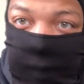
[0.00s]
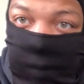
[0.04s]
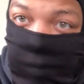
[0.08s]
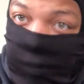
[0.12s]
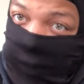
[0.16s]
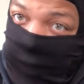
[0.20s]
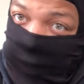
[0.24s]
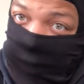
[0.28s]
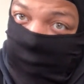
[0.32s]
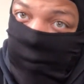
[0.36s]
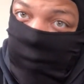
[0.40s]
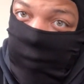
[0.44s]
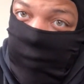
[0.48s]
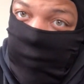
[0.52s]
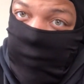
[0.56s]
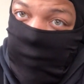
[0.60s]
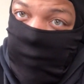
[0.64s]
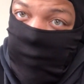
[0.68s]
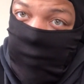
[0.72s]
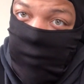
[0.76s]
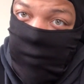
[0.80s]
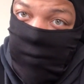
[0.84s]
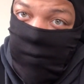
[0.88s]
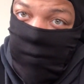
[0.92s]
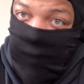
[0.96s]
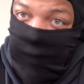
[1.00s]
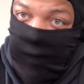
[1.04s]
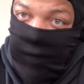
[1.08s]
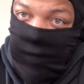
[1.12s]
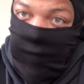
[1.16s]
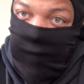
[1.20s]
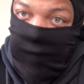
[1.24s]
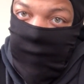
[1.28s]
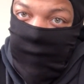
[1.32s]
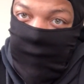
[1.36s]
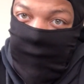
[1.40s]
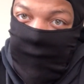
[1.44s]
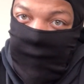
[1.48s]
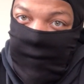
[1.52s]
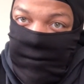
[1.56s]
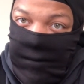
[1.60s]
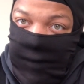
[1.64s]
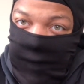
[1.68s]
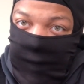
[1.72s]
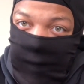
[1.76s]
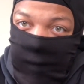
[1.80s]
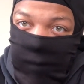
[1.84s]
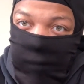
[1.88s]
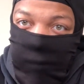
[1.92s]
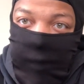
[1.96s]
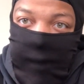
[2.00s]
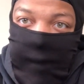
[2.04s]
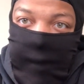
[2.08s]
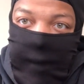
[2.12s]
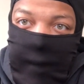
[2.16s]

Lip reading: Be careful with those. Make sure you Loctite them.